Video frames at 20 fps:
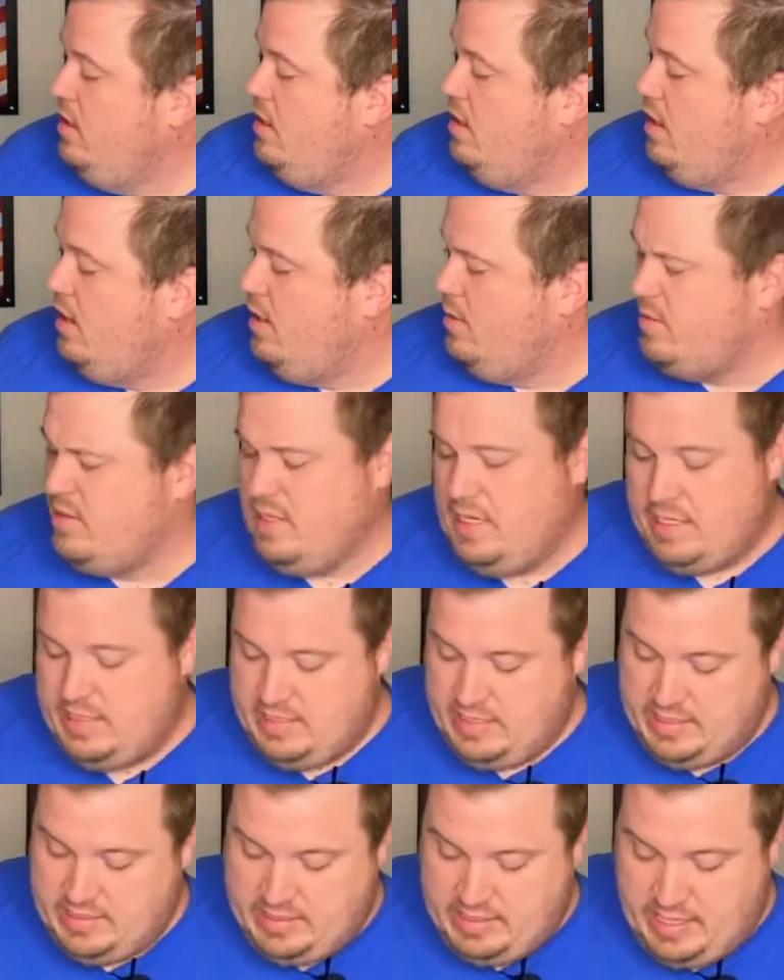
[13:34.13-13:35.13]
Because
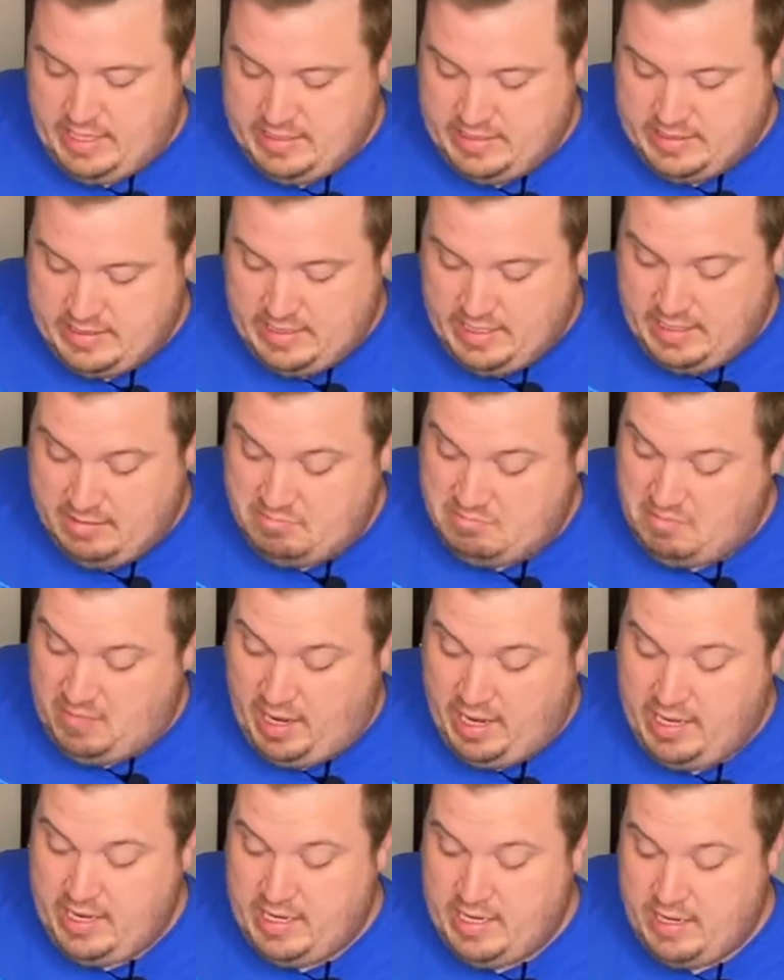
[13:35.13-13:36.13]
as he said,
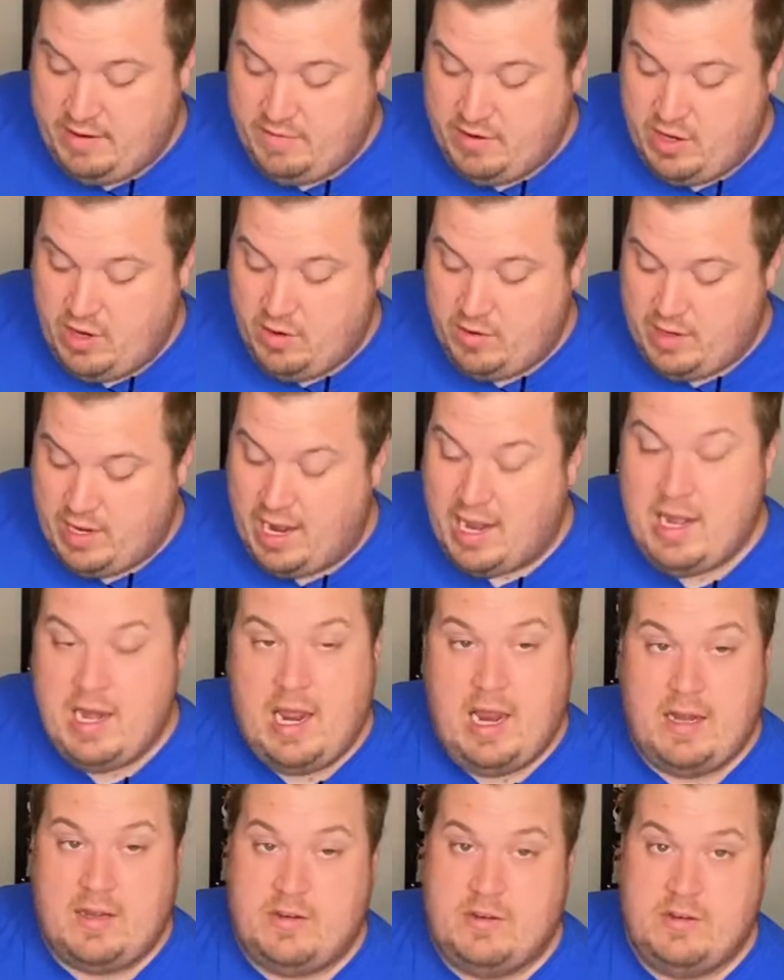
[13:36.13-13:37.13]
I didn't even know 9
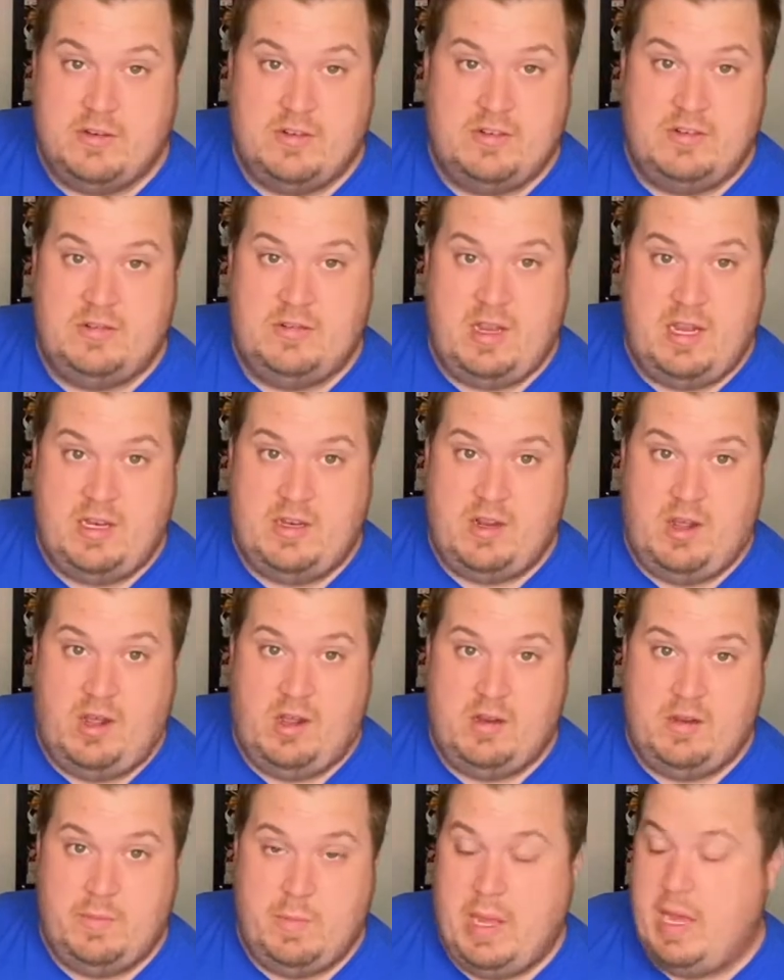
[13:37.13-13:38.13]
actors had
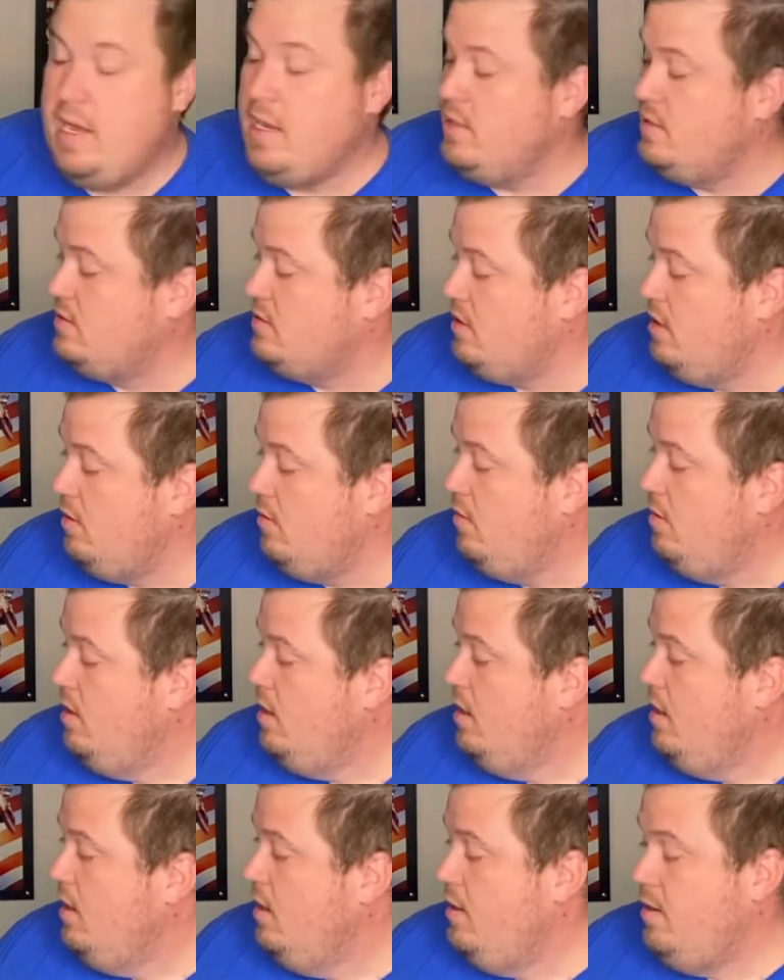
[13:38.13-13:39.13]
donned the mask. So,
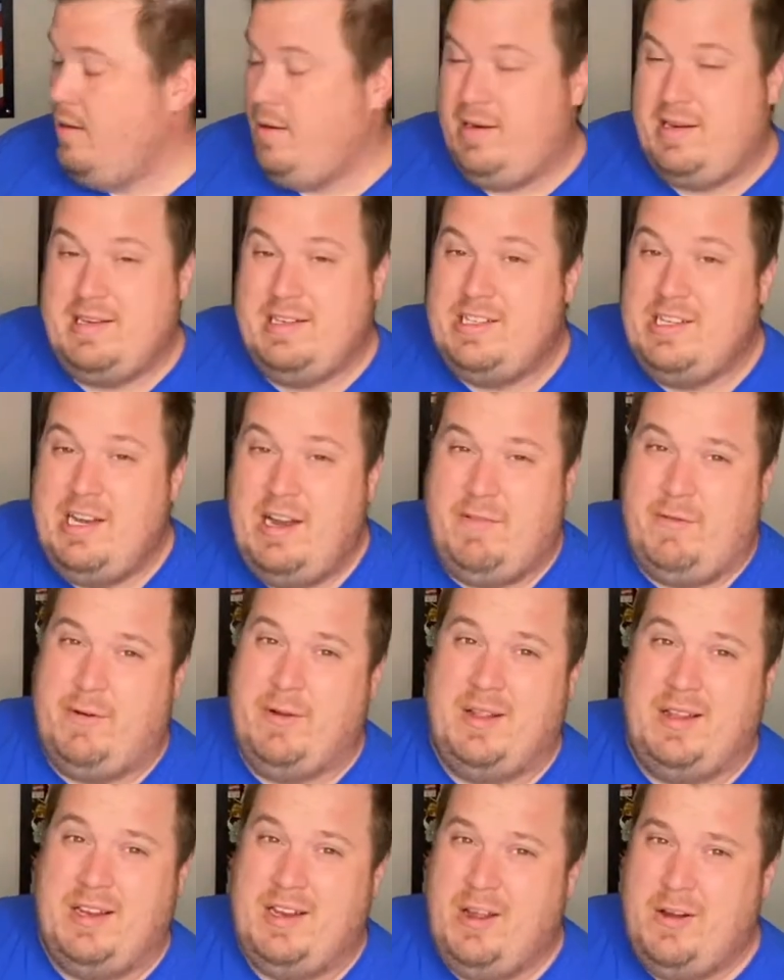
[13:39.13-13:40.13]
because you never
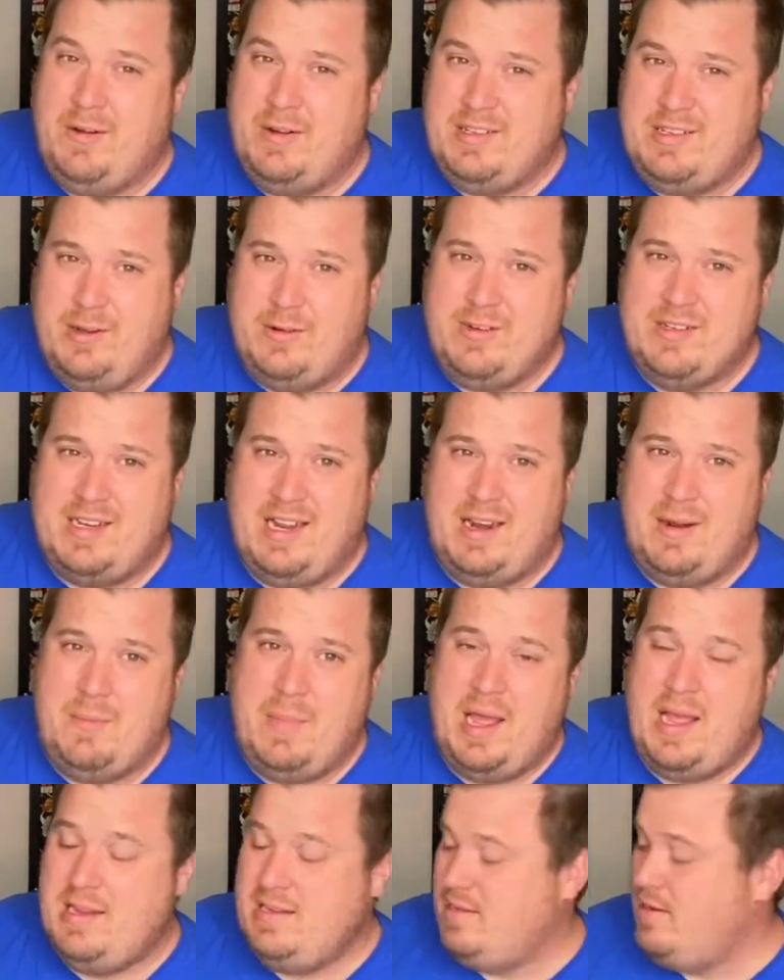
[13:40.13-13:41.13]
really know. It's always got a
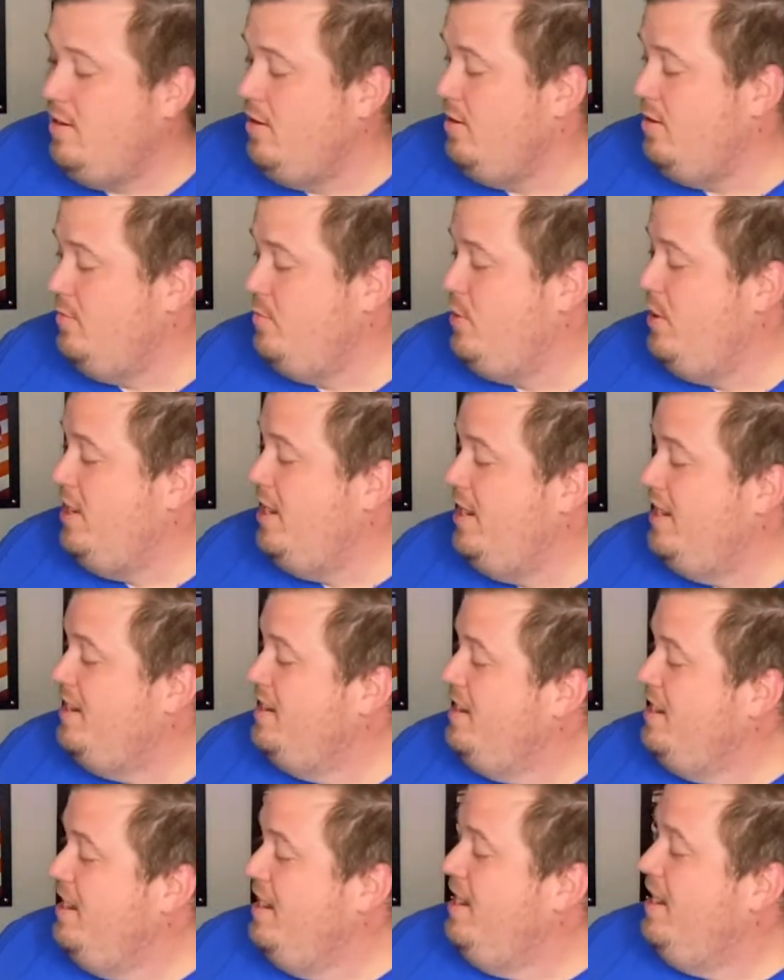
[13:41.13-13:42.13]
mask on. But
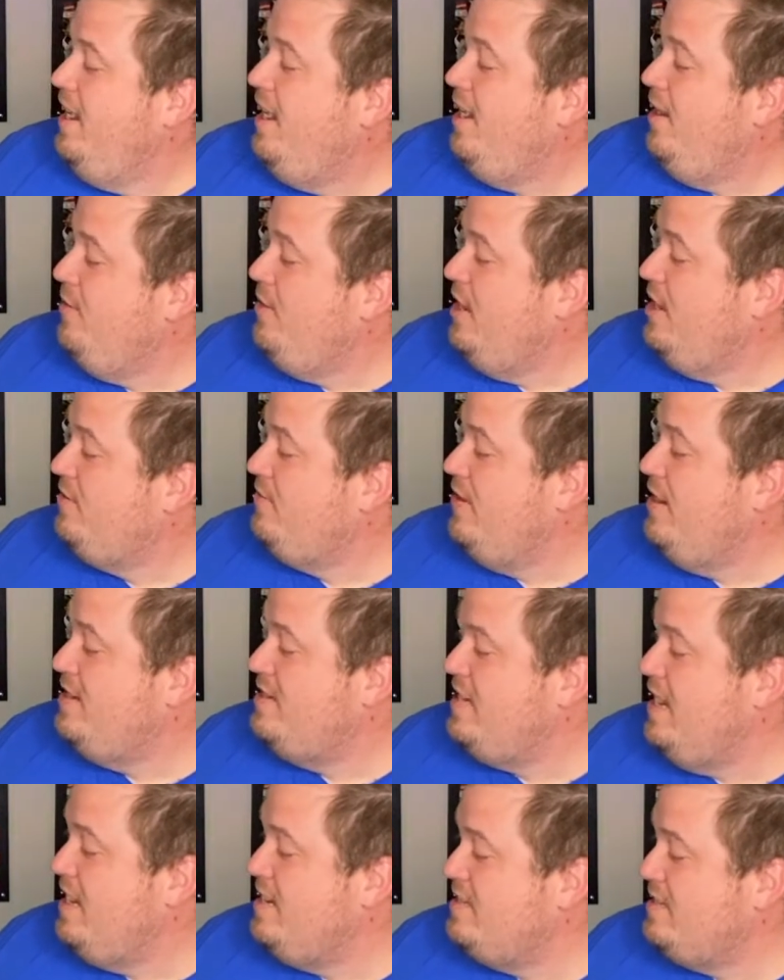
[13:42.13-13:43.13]
that's
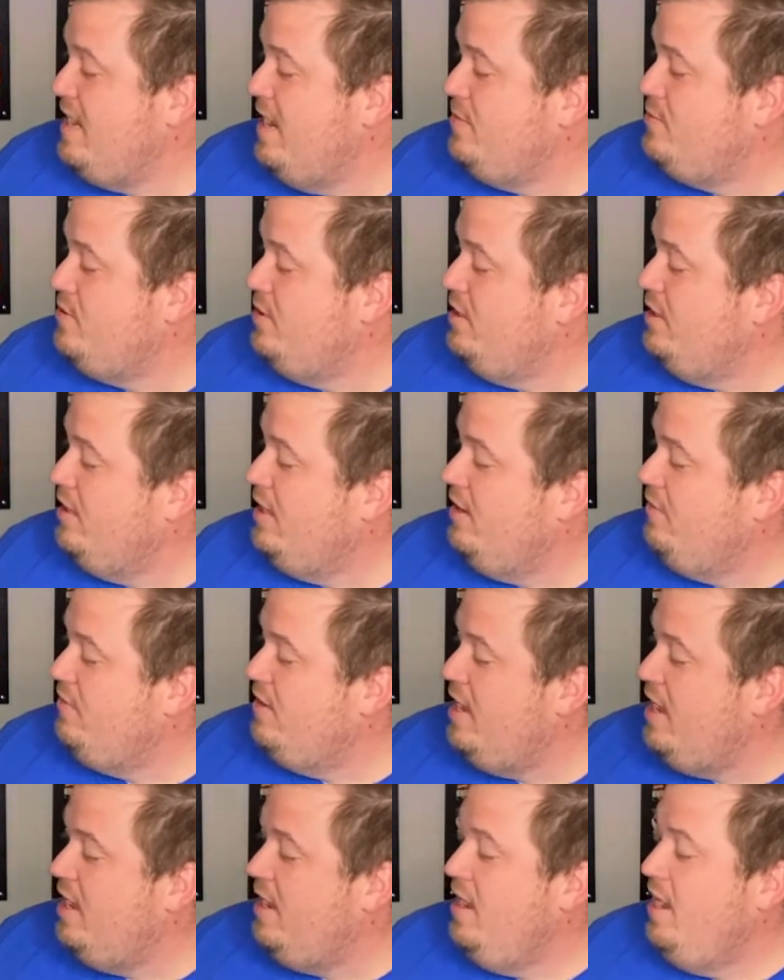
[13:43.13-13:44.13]
fantastic. I absolutely love
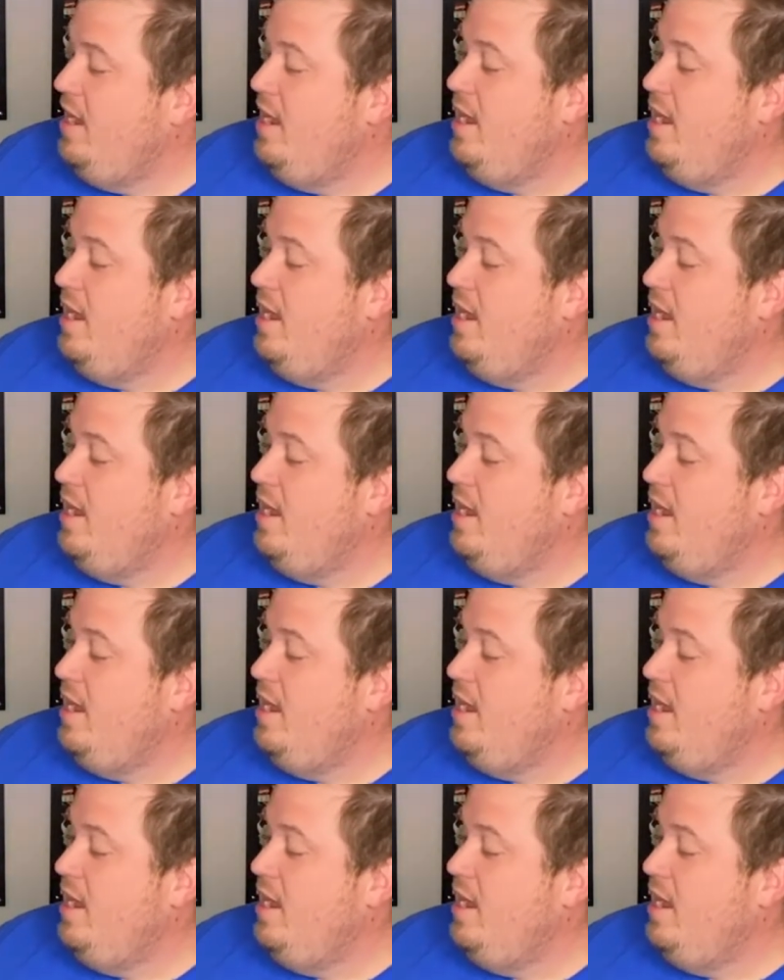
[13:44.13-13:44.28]
that.